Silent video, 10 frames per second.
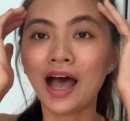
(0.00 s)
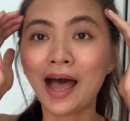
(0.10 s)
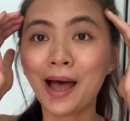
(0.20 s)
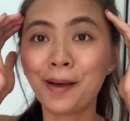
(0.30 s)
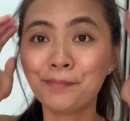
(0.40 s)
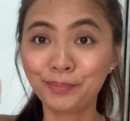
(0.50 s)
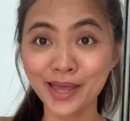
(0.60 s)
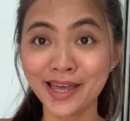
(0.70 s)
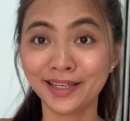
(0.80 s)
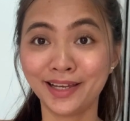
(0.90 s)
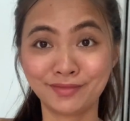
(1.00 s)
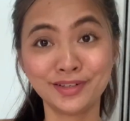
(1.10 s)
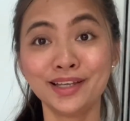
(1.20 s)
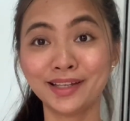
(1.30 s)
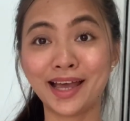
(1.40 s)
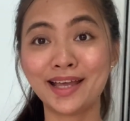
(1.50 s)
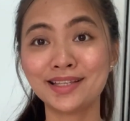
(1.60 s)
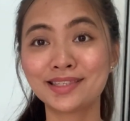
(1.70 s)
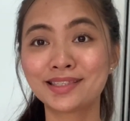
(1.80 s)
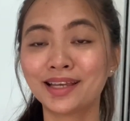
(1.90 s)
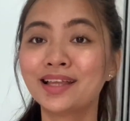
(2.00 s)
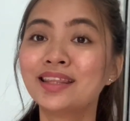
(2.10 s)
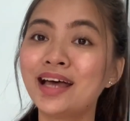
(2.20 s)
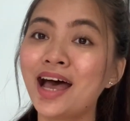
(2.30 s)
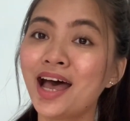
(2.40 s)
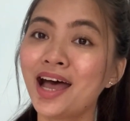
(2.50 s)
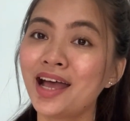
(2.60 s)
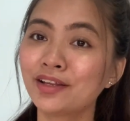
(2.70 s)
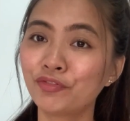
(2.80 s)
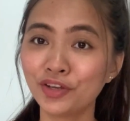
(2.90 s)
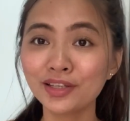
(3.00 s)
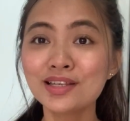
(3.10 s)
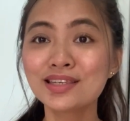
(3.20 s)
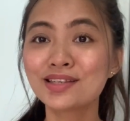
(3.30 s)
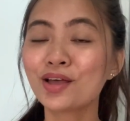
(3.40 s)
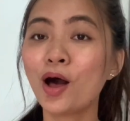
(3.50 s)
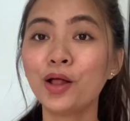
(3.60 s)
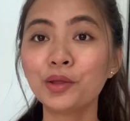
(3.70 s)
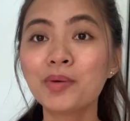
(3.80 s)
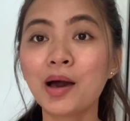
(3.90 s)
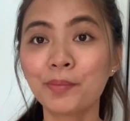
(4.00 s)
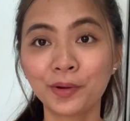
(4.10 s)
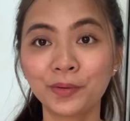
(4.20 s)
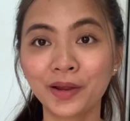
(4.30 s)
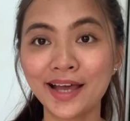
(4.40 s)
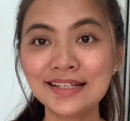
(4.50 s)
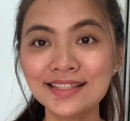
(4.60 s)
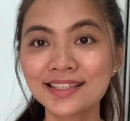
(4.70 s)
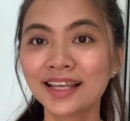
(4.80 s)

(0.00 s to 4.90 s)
But I realized that fitness is all about progress.